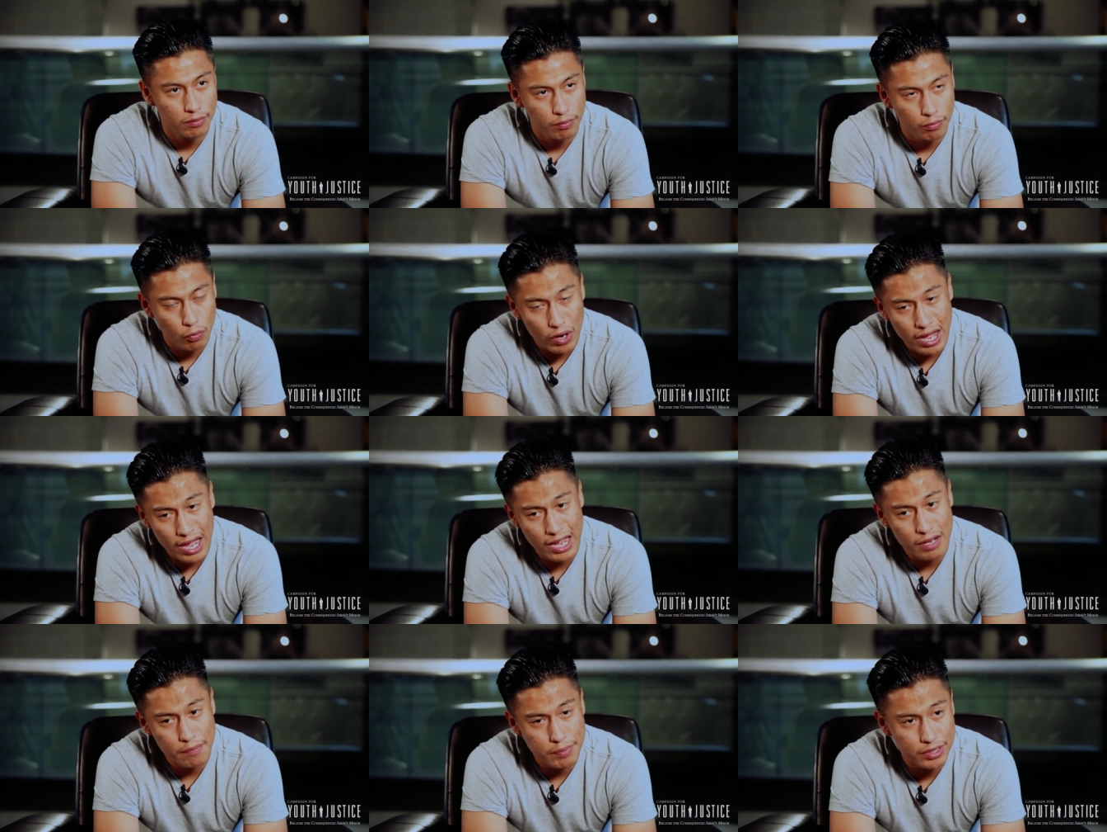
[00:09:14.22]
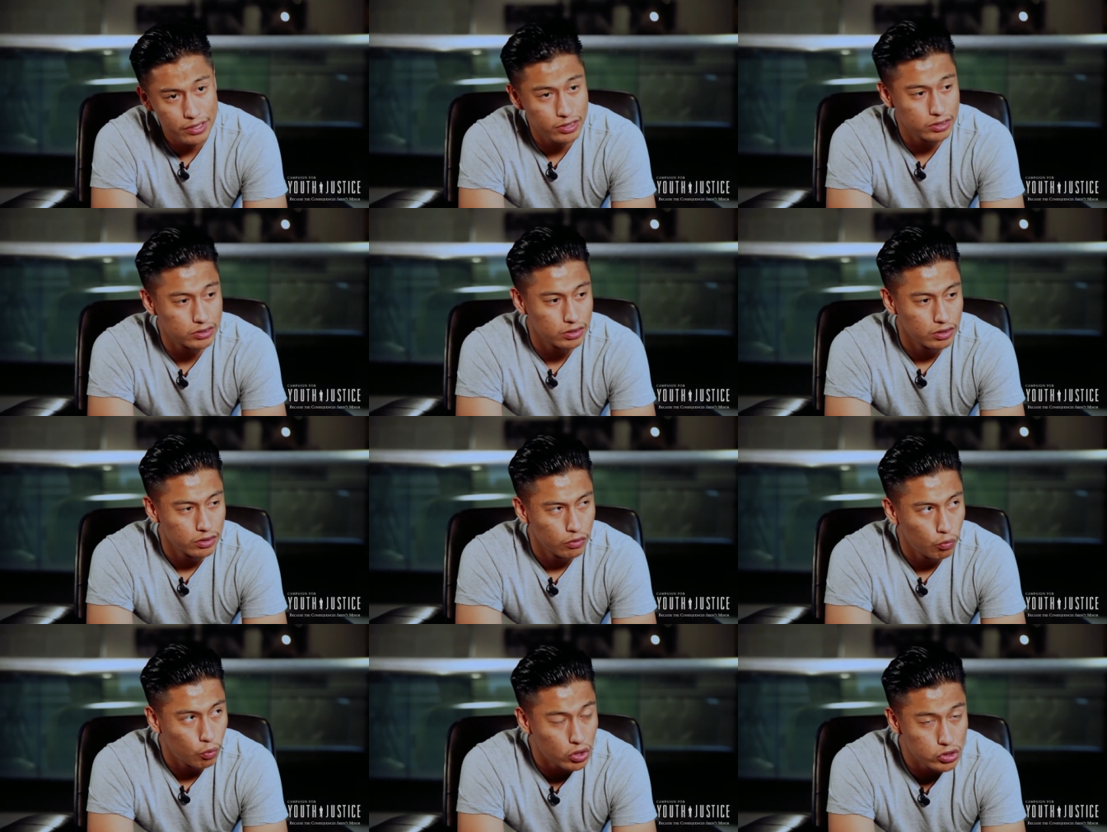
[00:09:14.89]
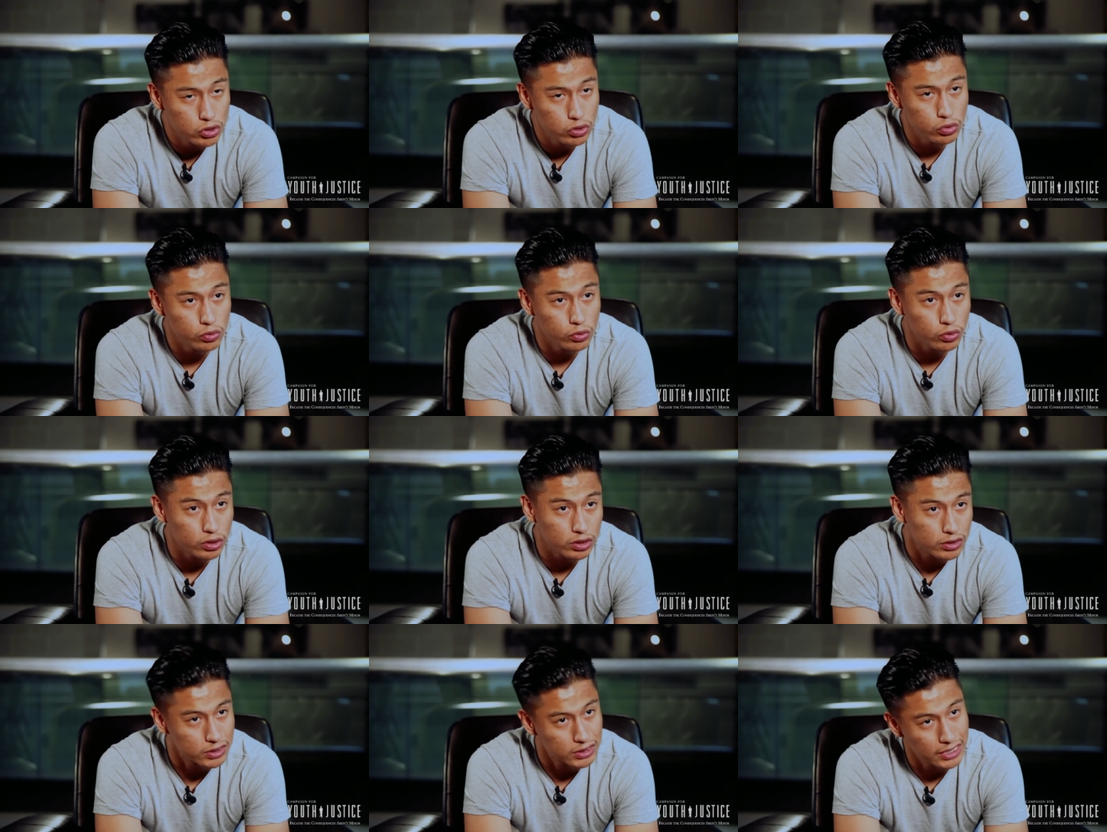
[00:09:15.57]
Why? Because once you
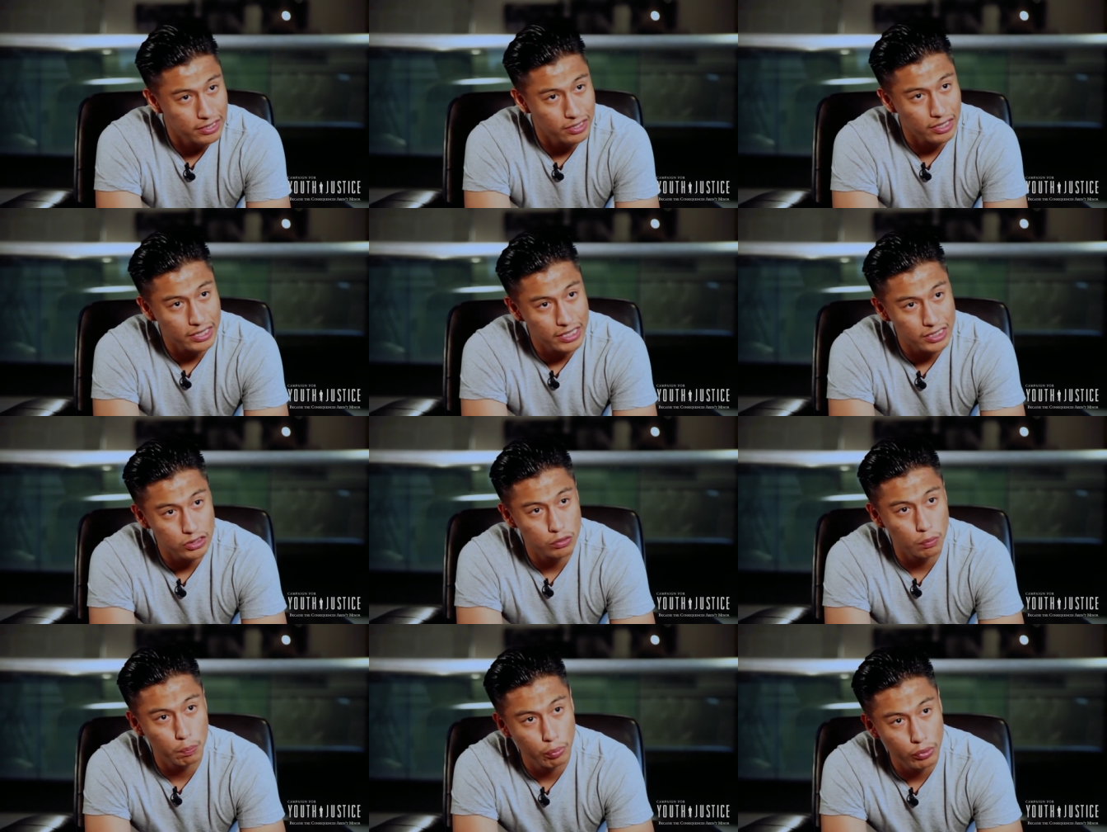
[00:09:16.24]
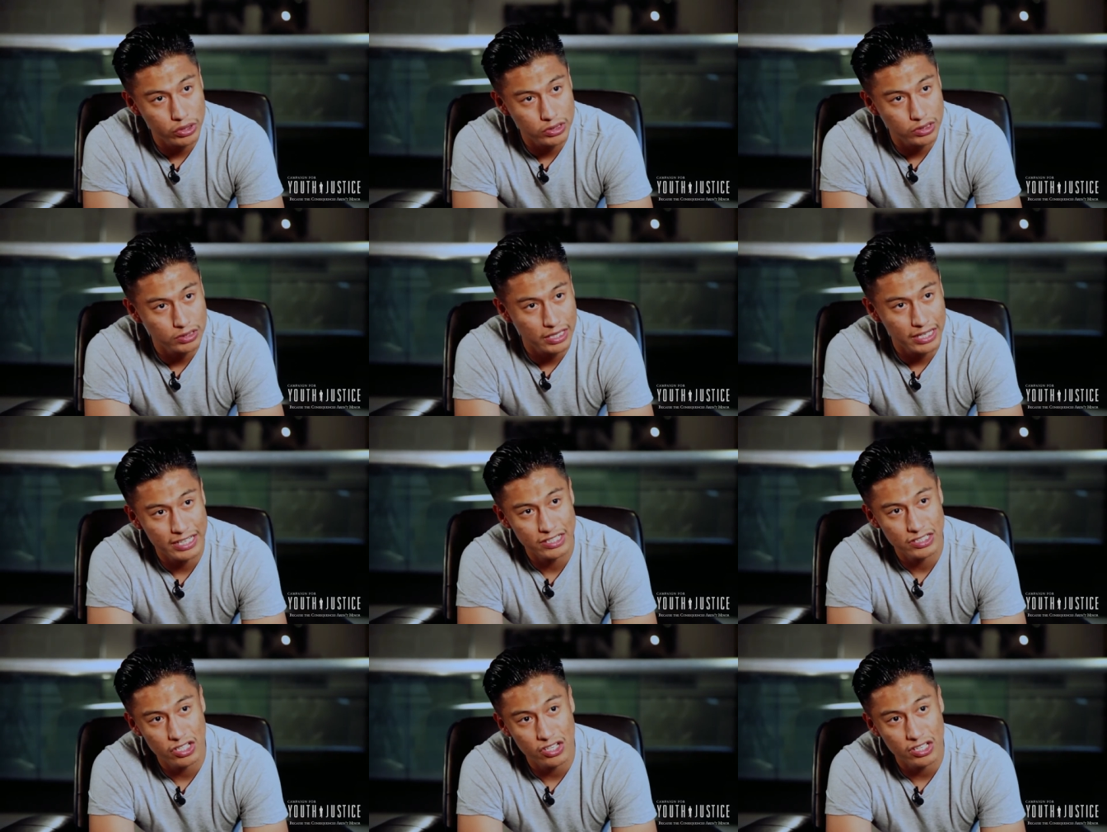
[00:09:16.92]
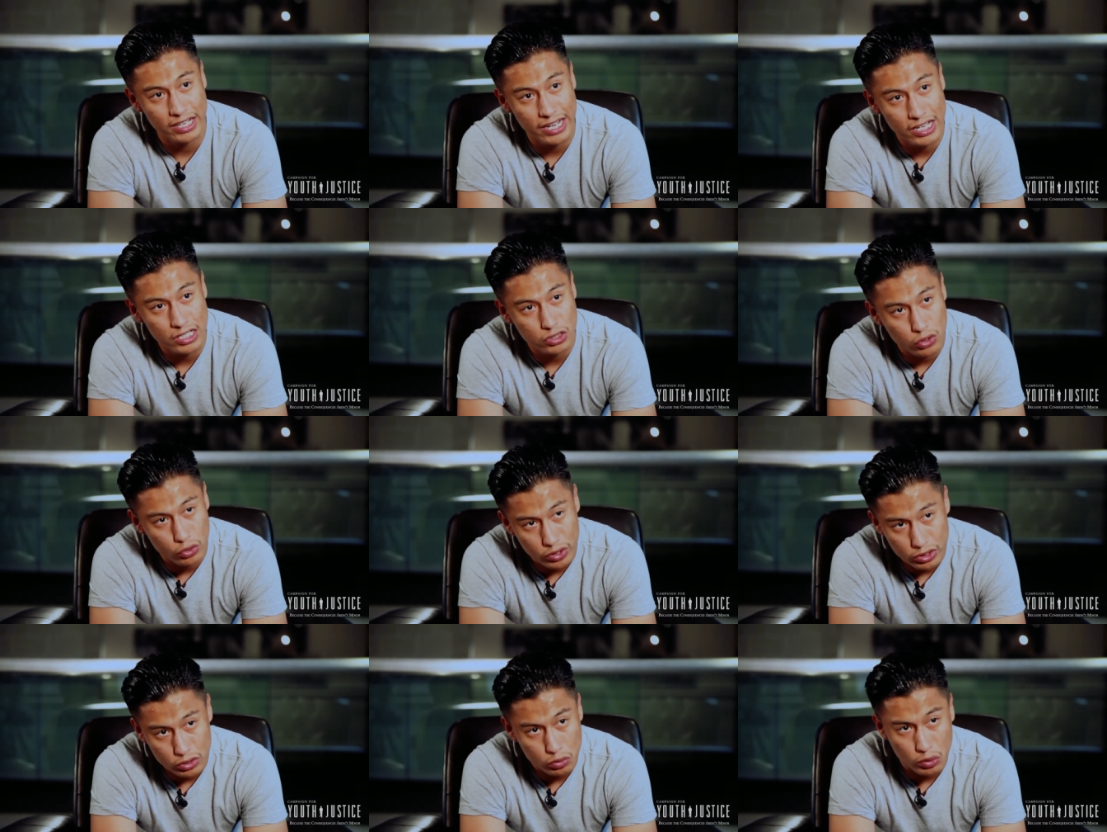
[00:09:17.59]
send a kid to prison at a young age
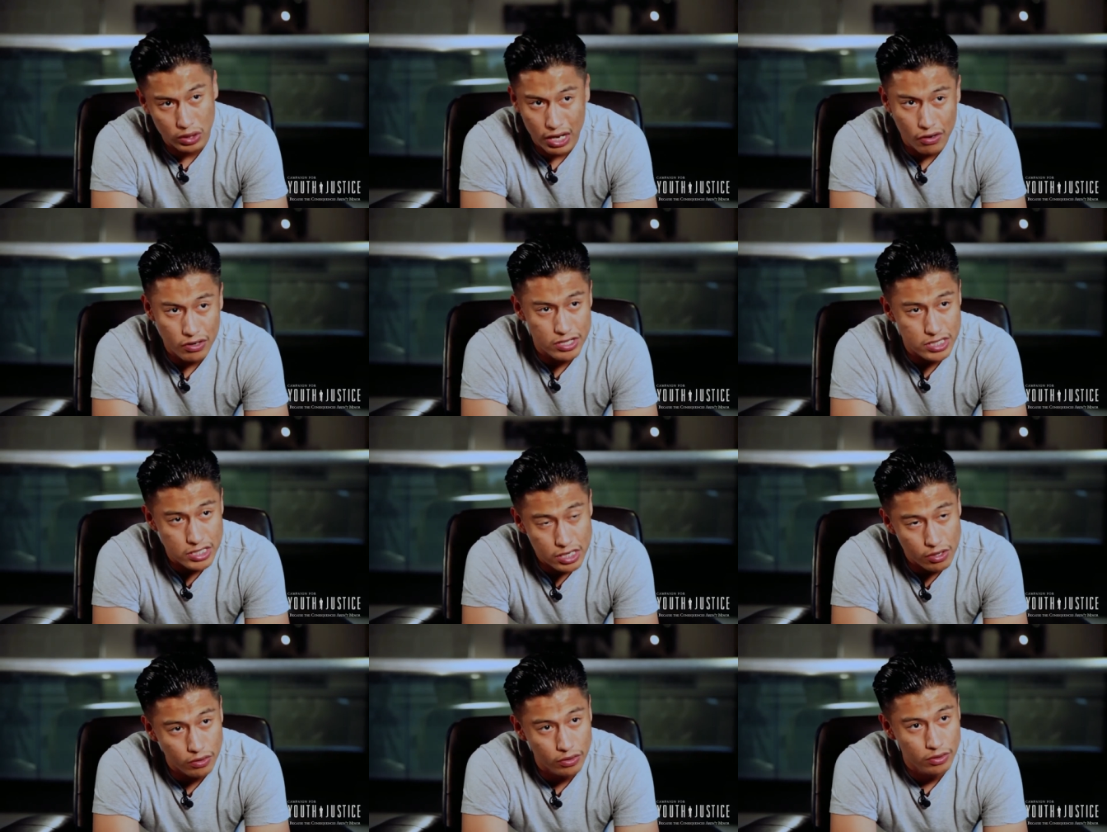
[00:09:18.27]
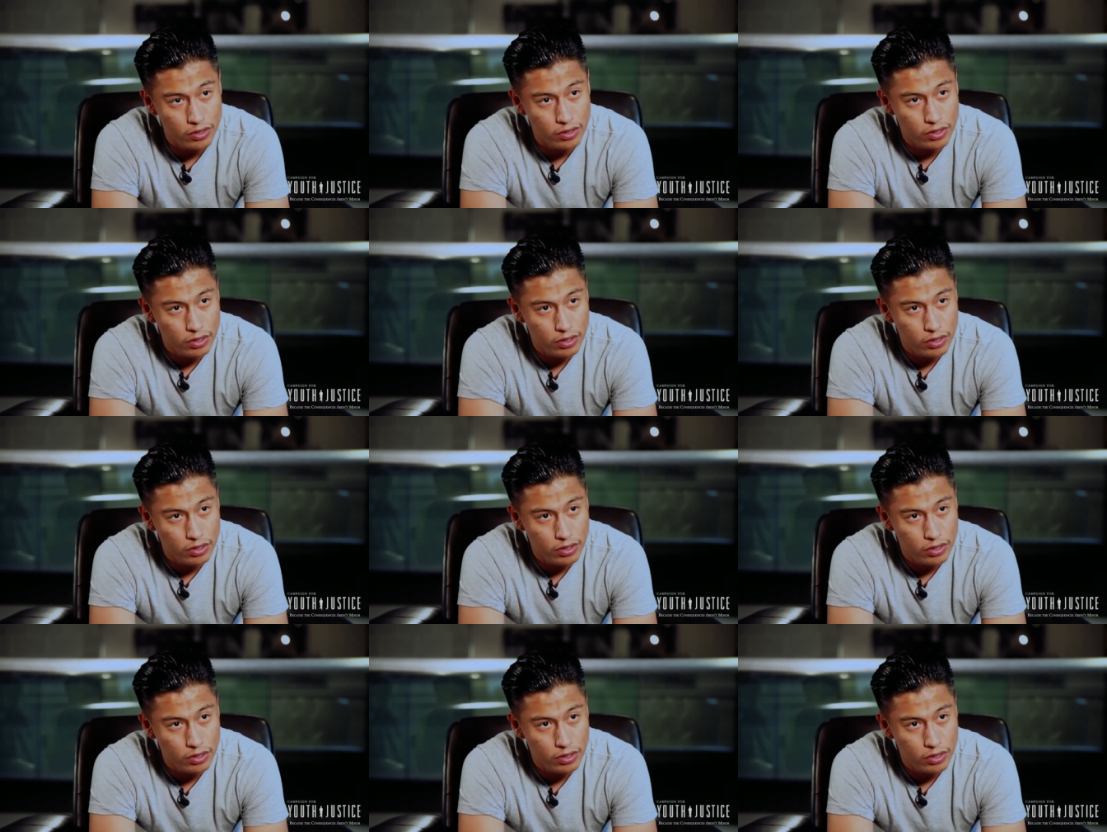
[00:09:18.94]
or into county jail,